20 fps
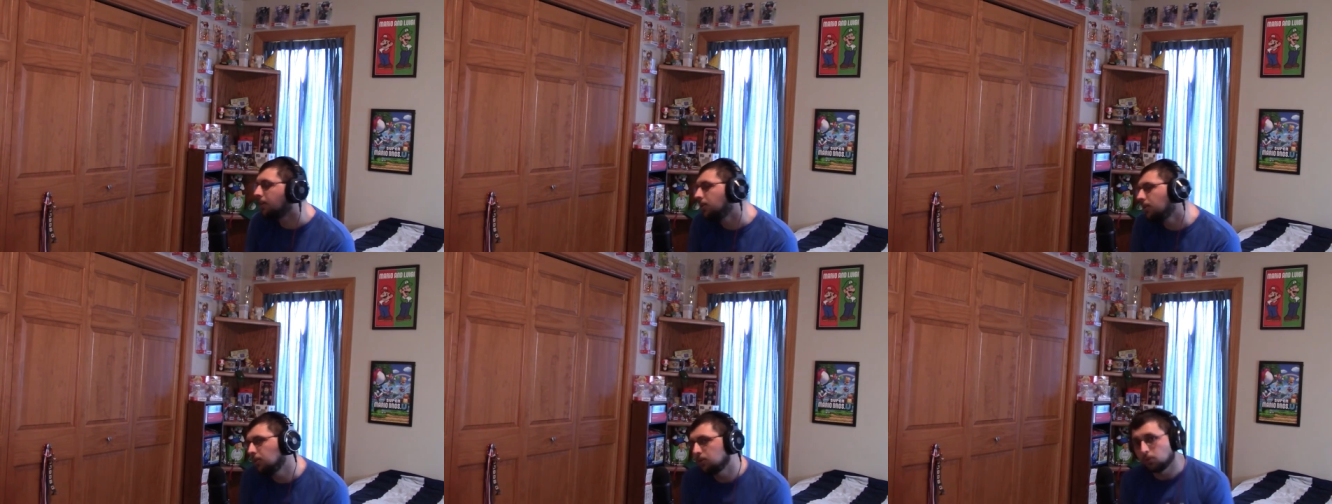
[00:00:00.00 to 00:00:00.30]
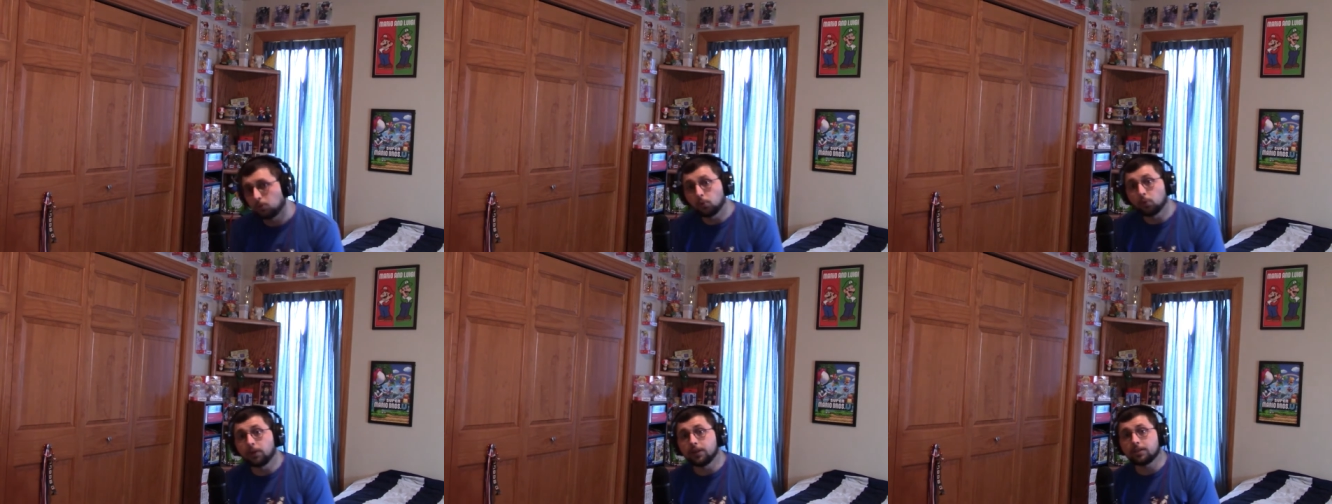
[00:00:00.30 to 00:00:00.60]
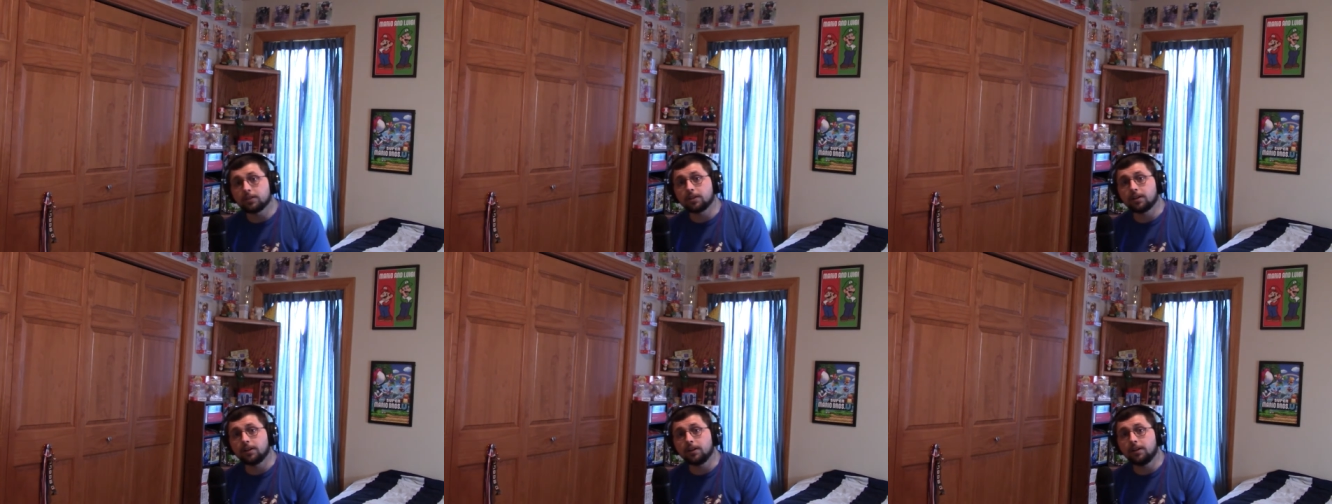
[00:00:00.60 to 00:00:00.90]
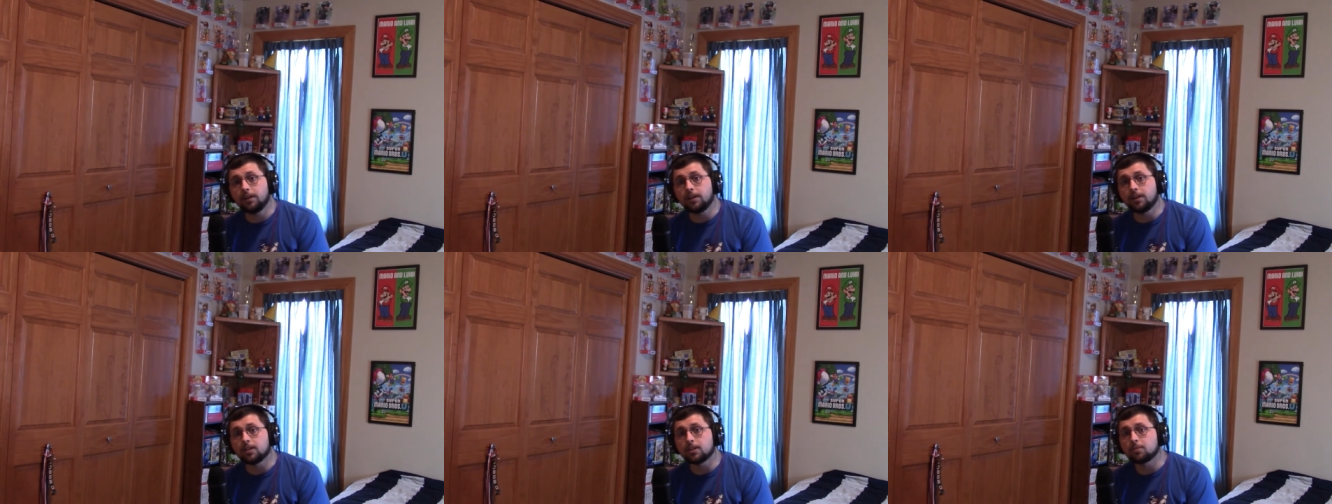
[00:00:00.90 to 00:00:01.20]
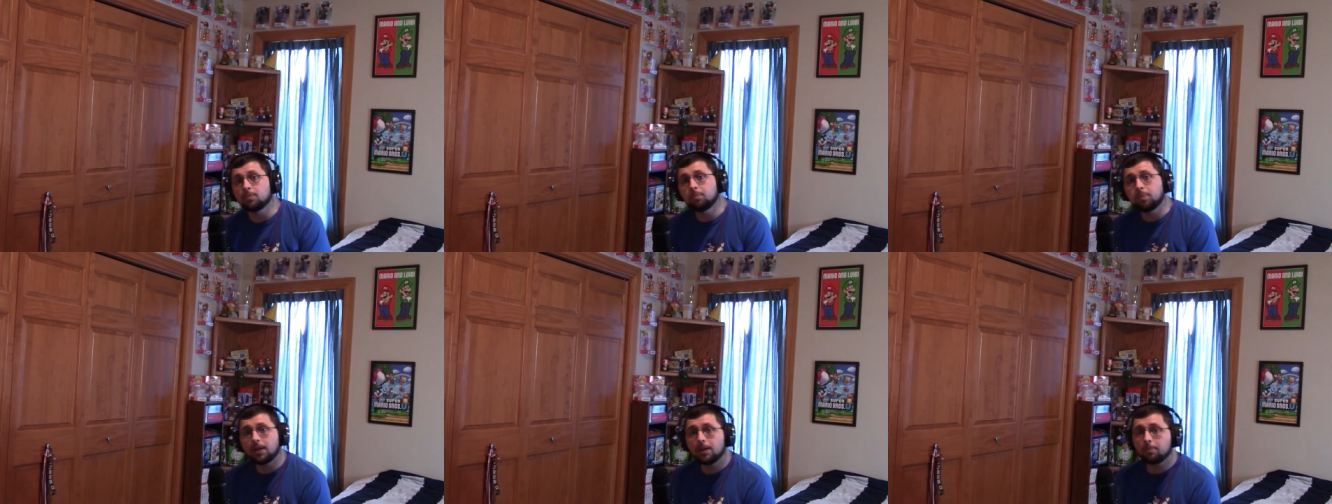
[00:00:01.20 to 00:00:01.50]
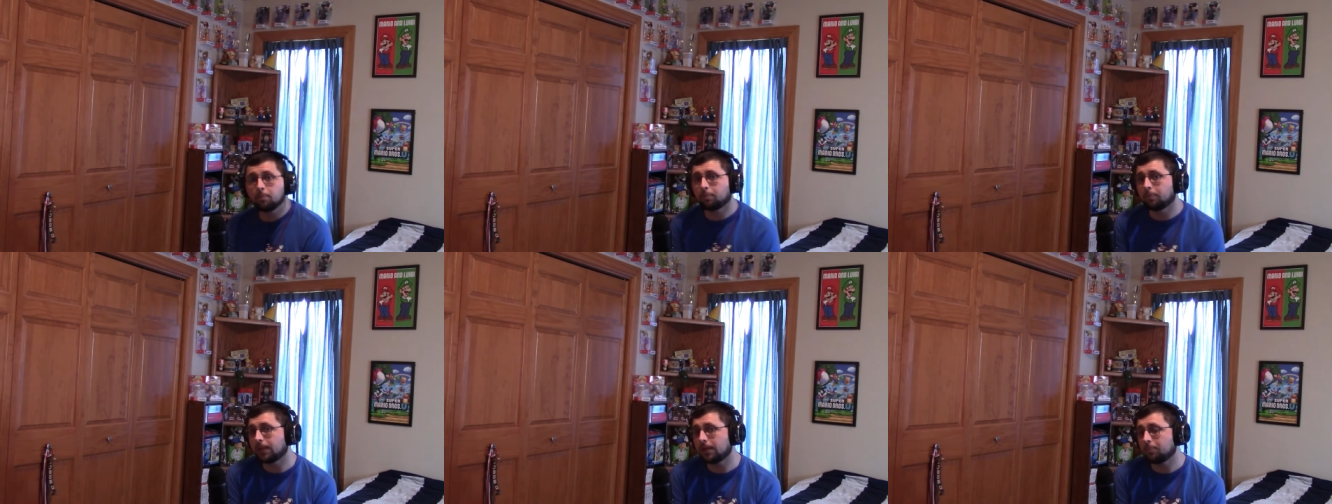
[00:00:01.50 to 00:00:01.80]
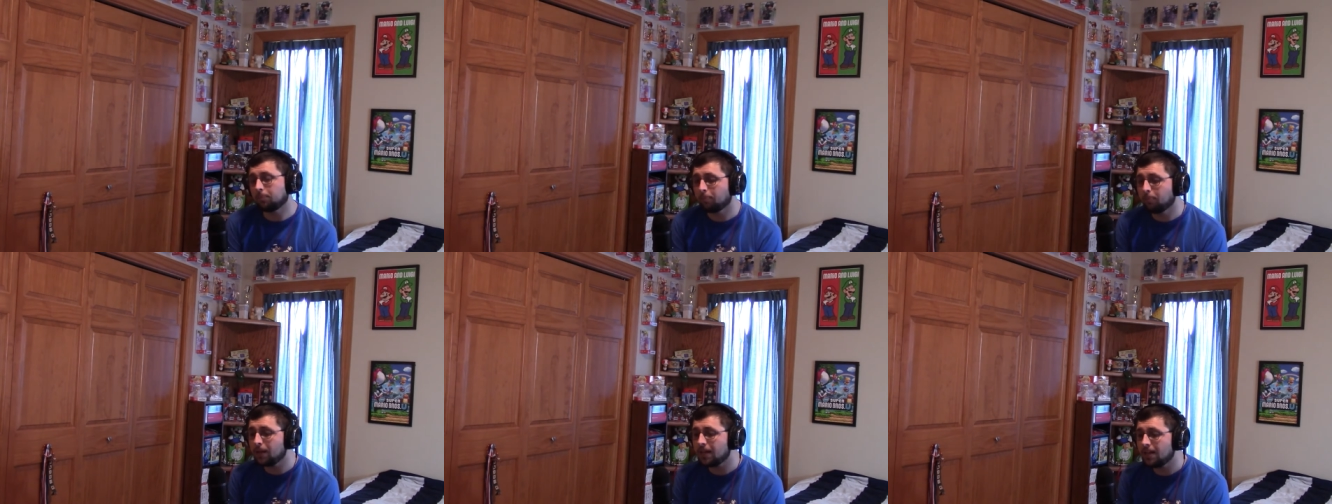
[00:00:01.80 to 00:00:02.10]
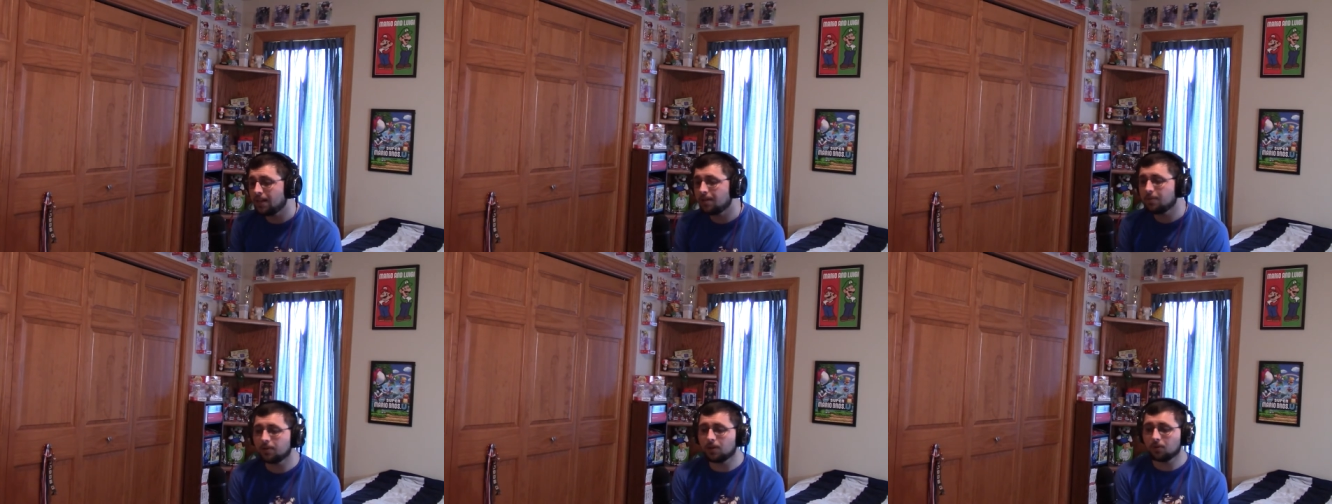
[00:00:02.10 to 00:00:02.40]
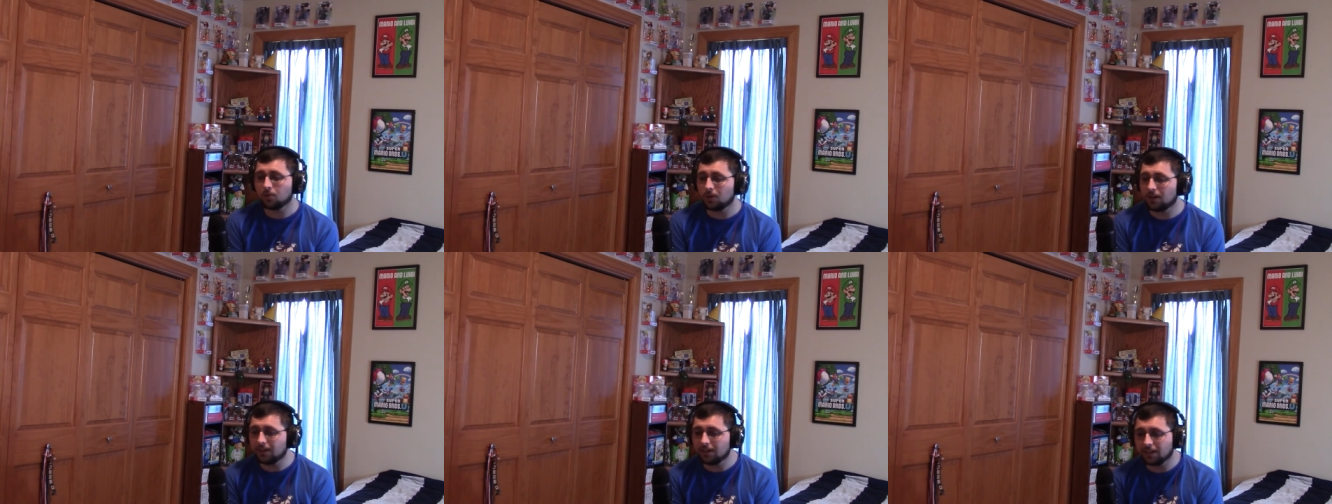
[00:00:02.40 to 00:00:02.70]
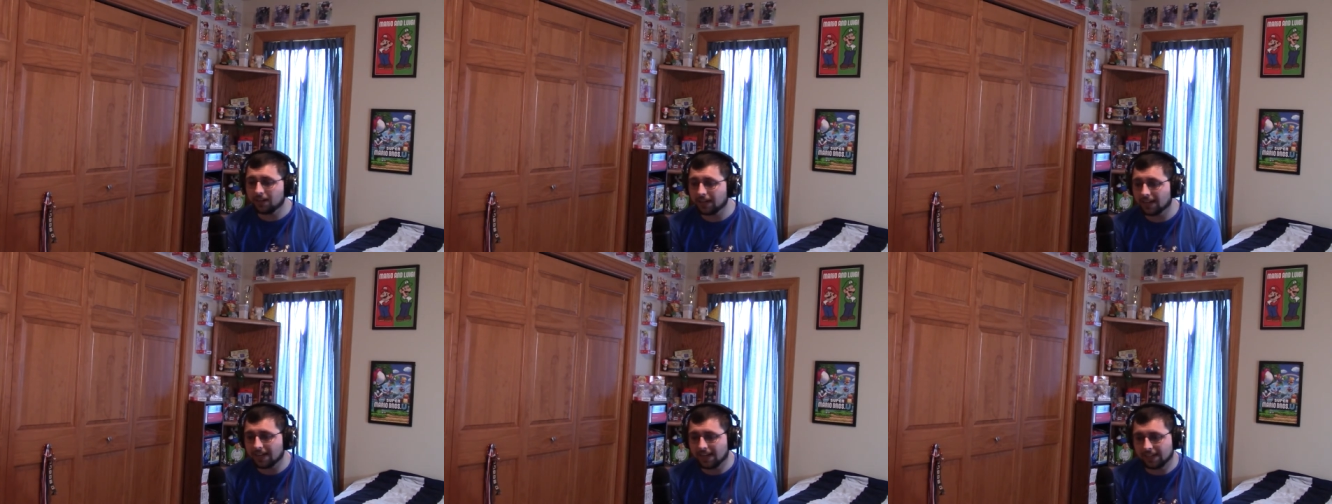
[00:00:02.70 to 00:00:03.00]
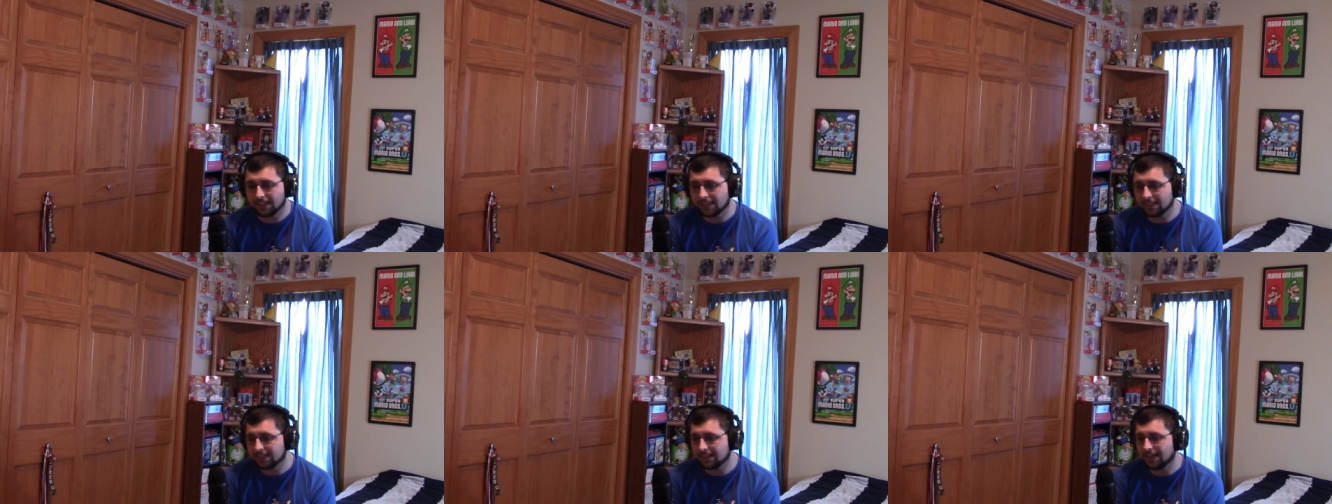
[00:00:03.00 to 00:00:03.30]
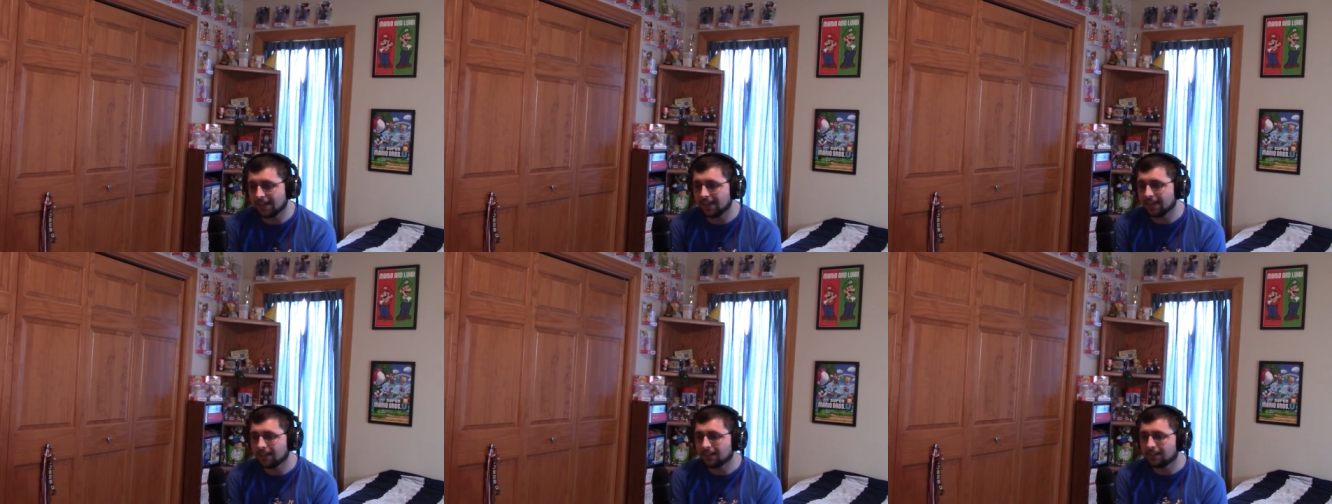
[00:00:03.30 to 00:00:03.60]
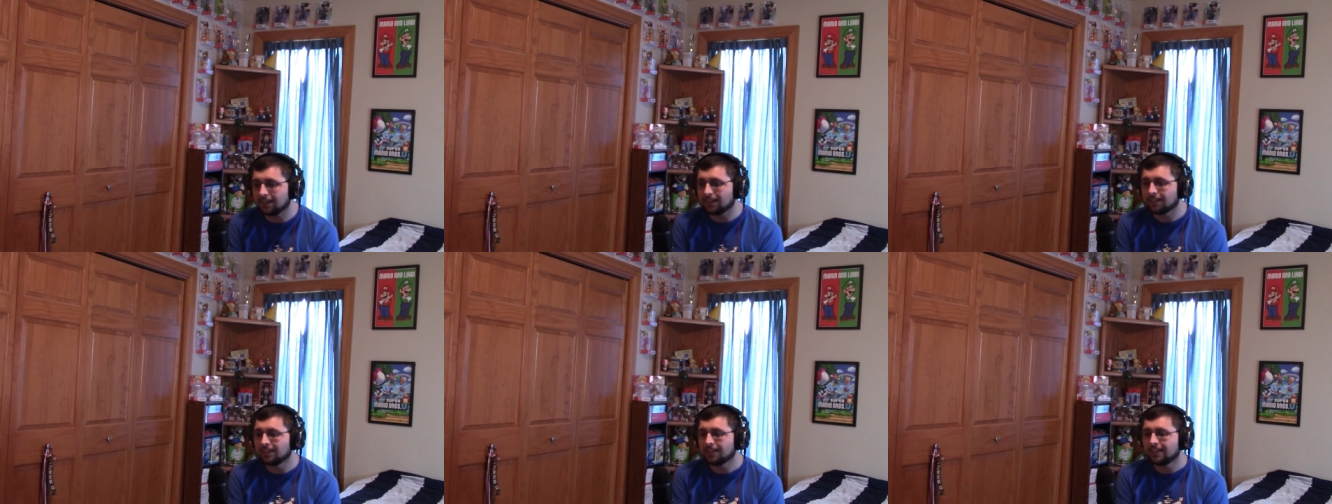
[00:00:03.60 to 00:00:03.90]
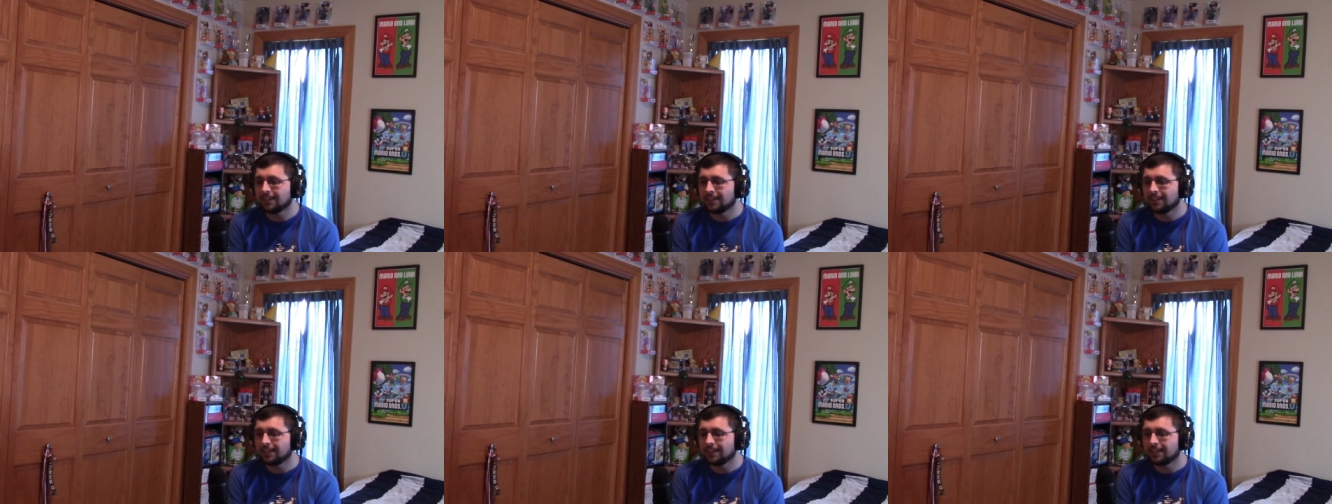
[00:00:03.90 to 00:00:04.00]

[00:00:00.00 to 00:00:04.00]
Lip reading: returns. Bum, bum, bum. No wonder it got the title.